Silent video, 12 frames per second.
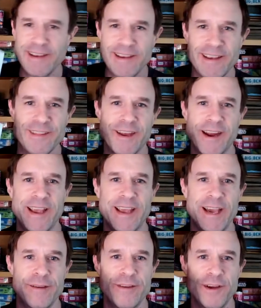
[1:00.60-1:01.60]
and then I
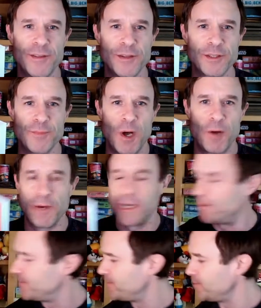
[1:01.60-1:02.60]
have the small
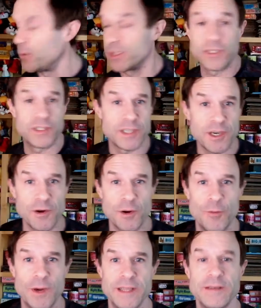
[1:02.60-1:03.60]
one, which is the
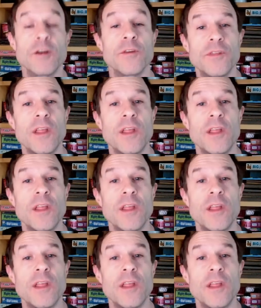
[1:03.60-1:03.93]
current one or the